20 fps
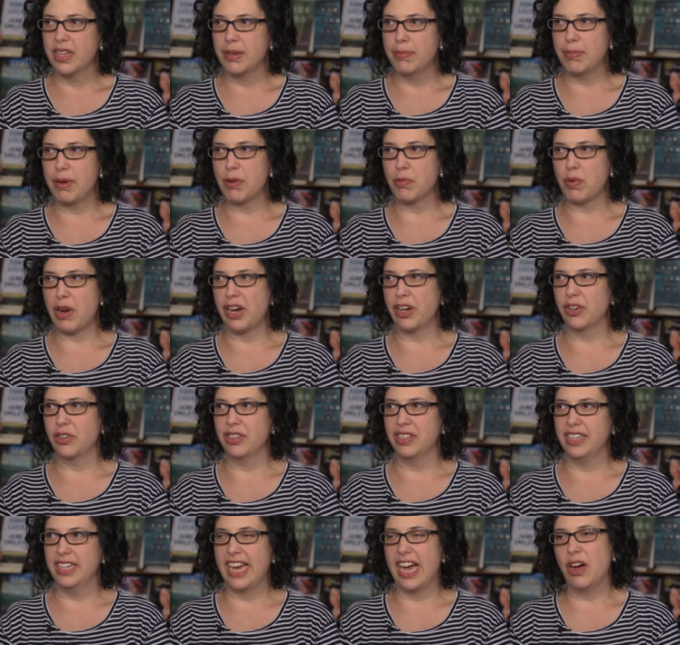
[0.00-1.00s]
my
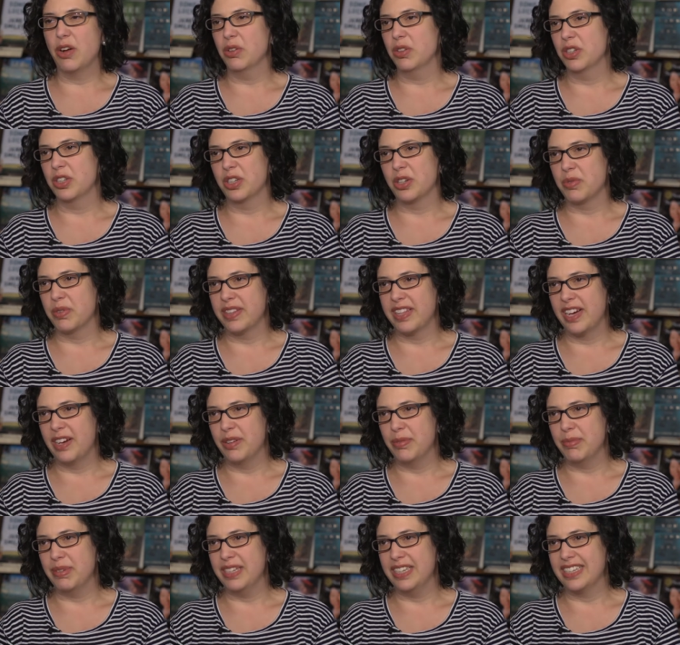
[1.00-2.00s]
writerly outlook
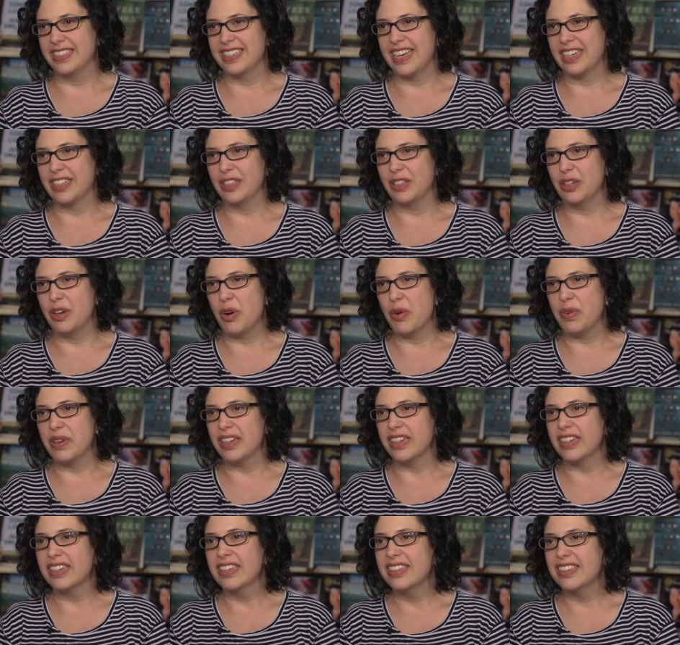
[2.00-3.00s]
without me exactly knowing.